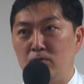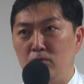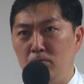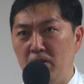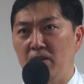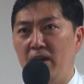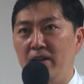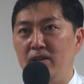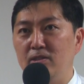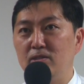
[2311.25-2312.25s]
Too many
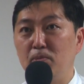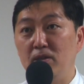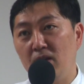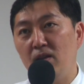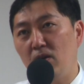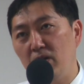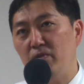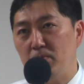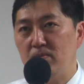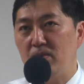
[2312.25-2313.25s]
islands, but not all of
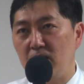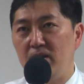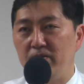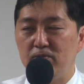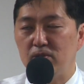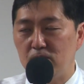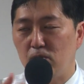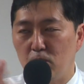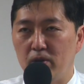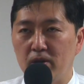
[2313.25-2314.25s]
them they live, so
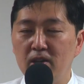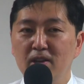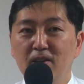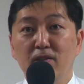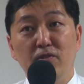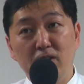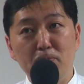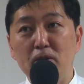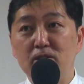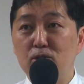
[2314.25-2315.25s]
don't worry.
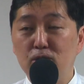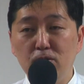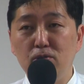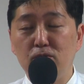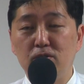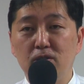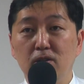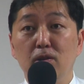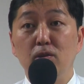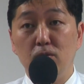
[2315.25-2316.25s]
Philippines is huge.
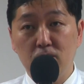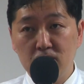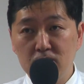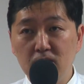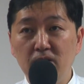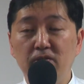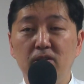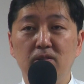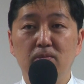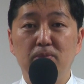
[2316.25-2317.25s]
You can save
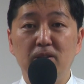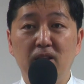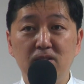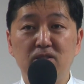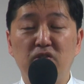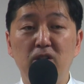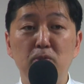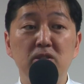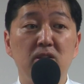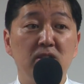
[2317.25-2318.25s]
it, but not just
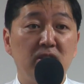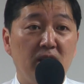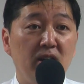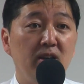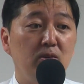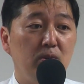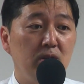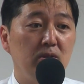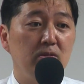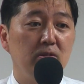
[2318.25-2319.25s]
Philippines, the entire
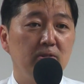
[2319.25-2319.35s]
world.